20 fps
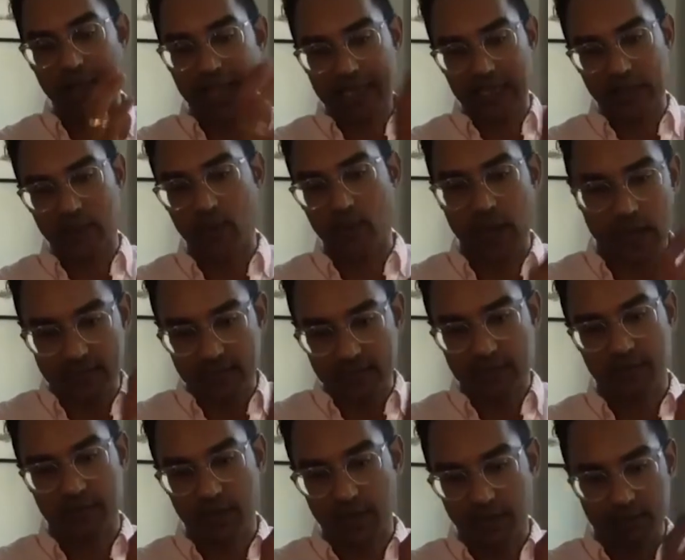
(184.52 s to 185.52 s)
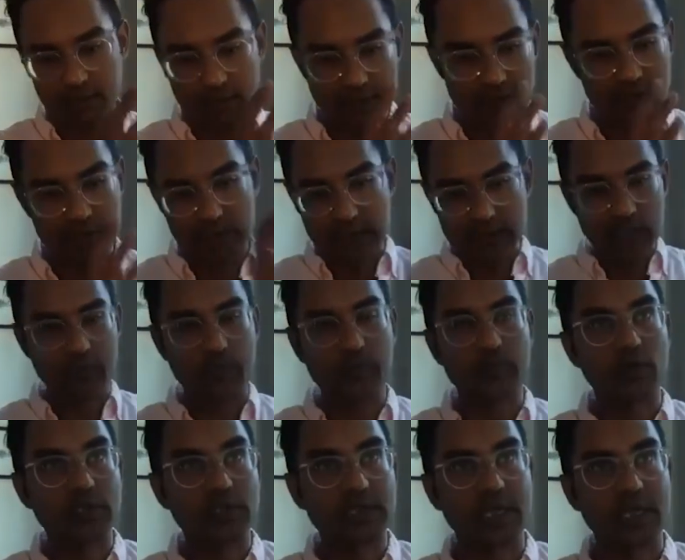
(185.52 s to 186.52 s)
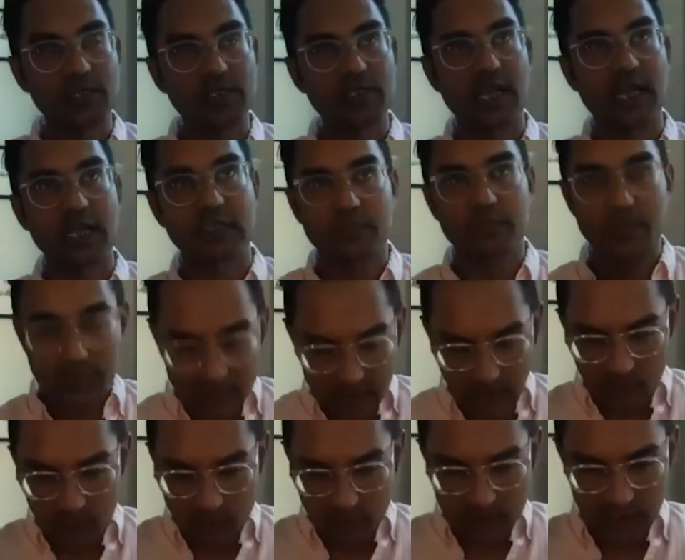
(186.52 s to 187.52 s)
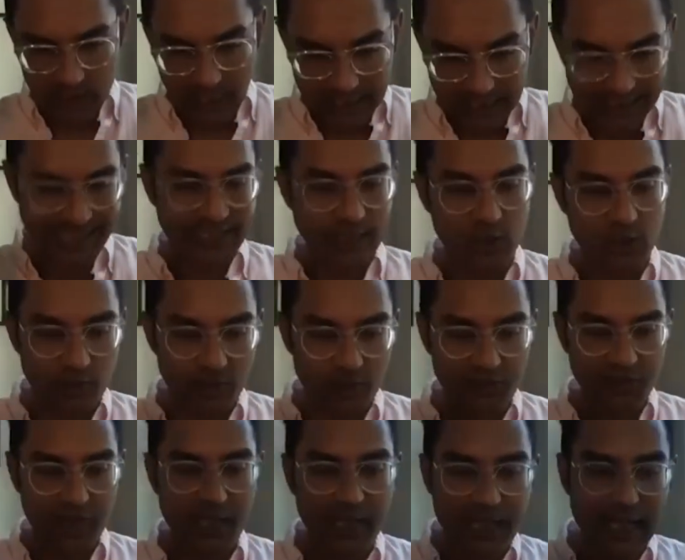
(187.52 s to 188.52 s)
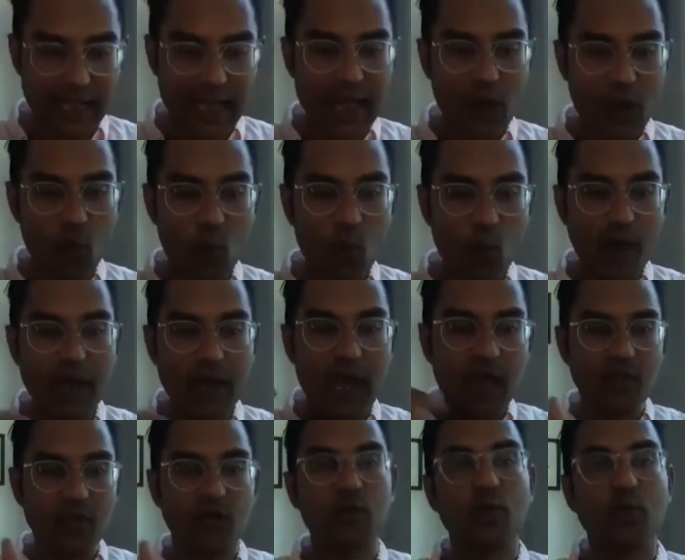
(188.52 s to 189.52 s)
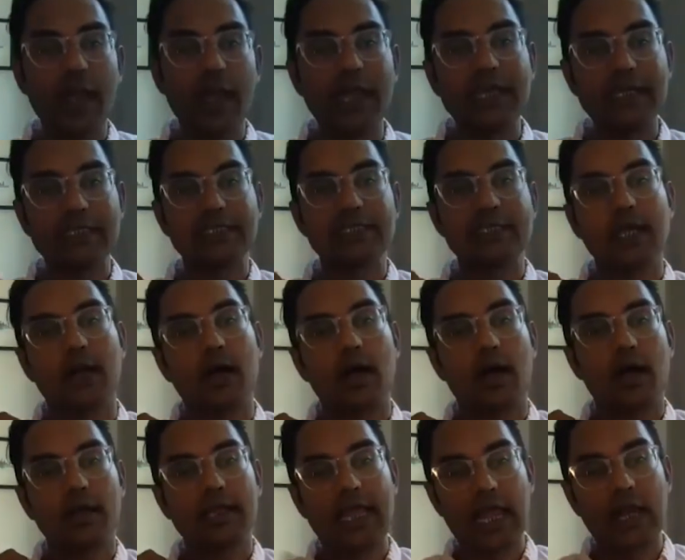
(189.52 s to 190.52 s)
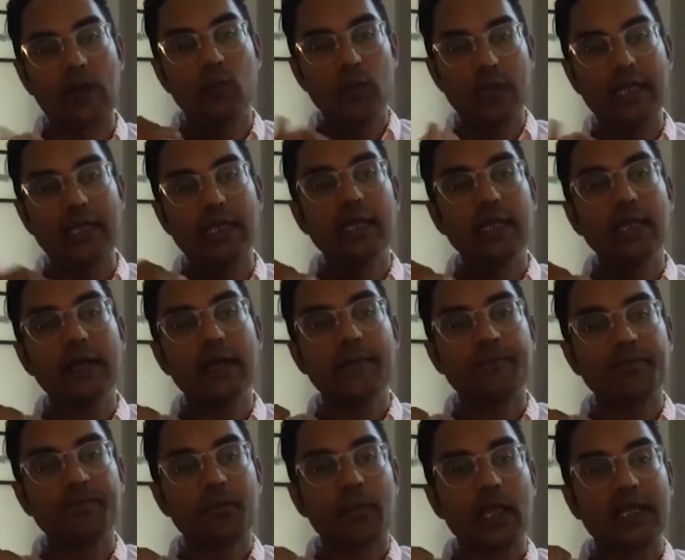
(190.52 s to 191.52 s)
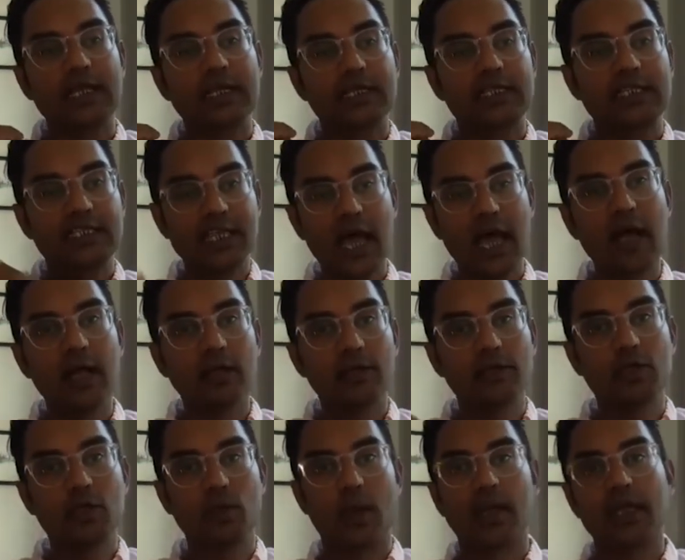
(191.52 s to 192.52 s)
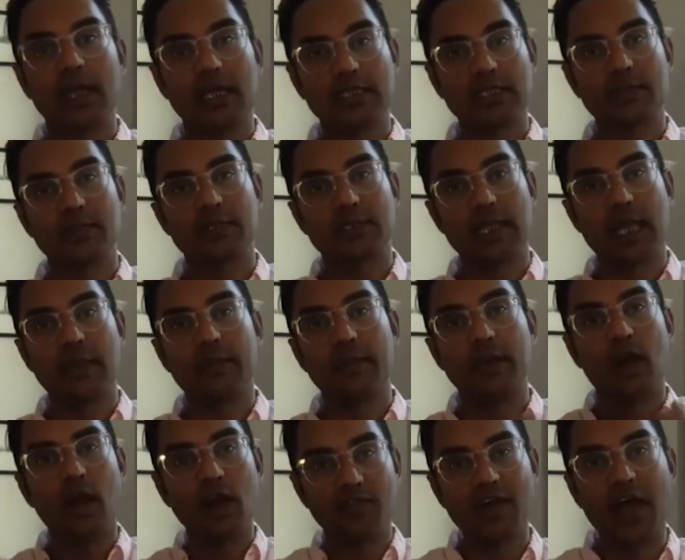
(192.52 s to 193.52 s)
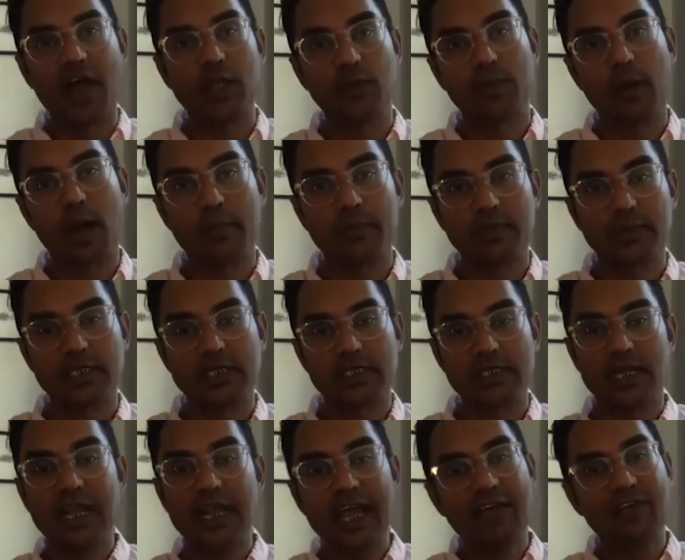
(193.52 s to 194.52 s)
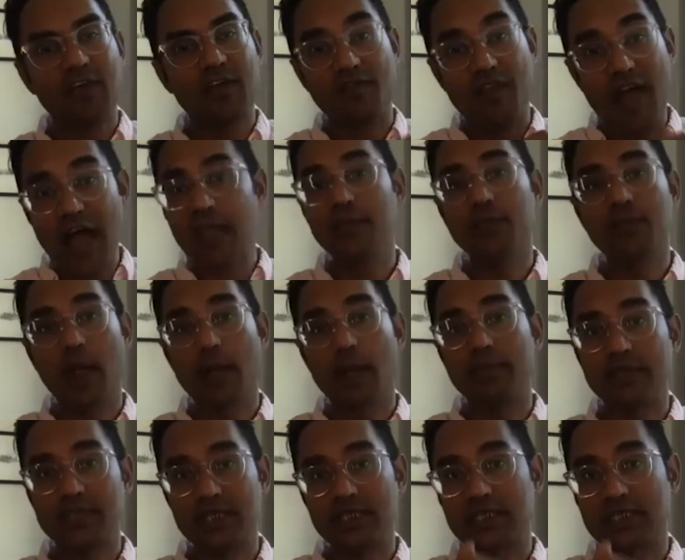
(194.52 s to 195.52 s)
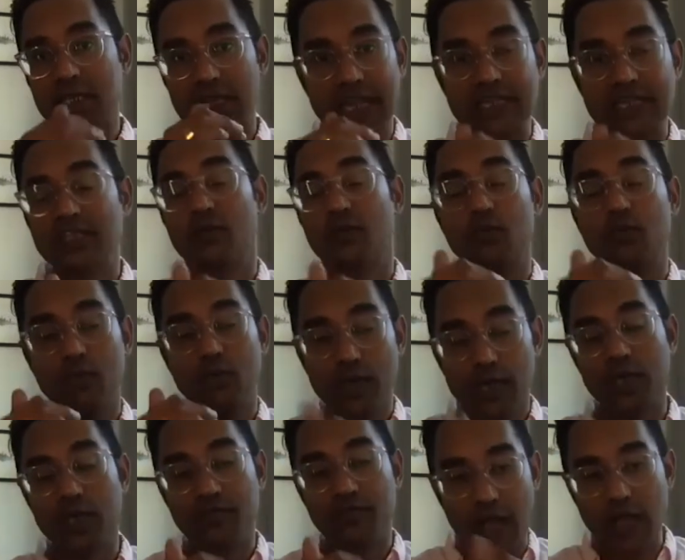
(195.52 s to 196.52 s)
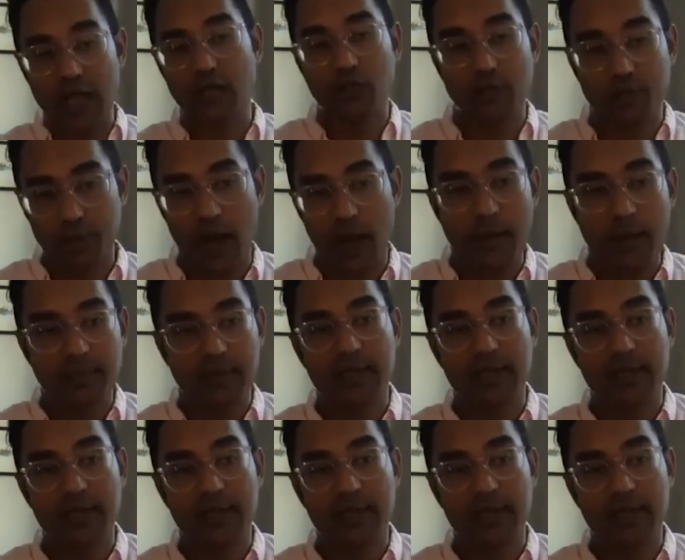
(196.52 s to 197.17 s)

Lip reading: and white, the typical sales channels, but I would like you to think, what other ways can we sell to our customer segment our value proposition? If our value proposition is a real value prop,